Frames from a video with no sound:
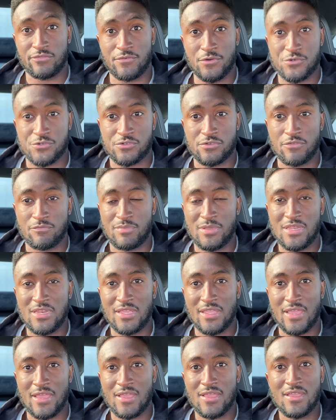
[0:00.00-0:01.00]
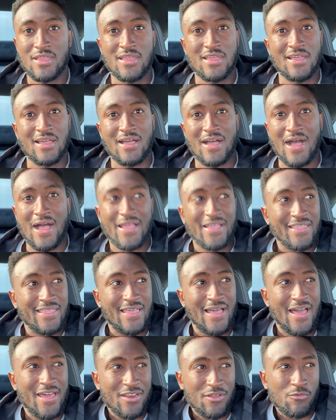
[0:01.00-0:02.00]
version of PDK. I
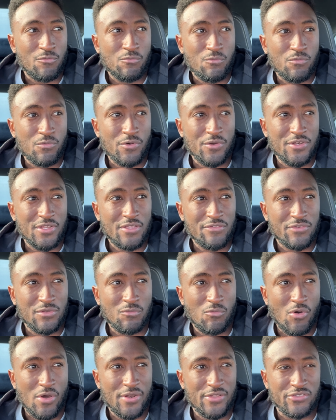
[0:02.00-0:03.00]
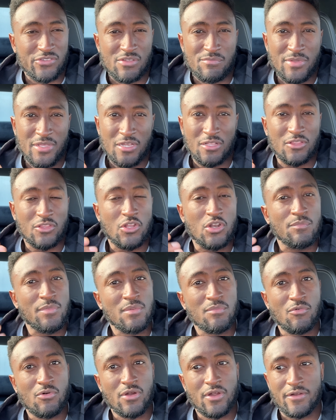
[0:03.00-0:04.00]
kind of would even want it to be a little bit
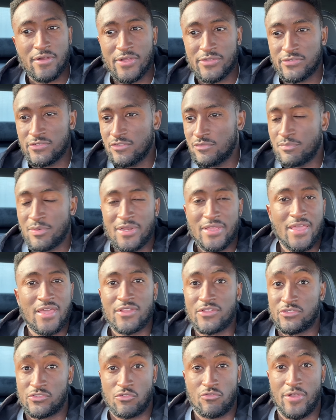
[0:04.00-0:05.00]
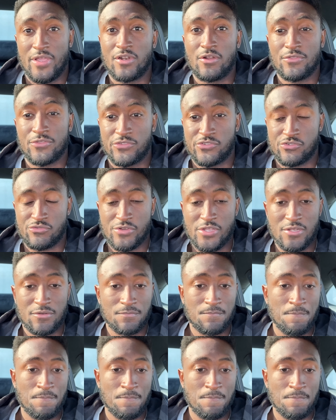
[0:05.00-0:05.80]
more aggressive, but again, it's great on the street.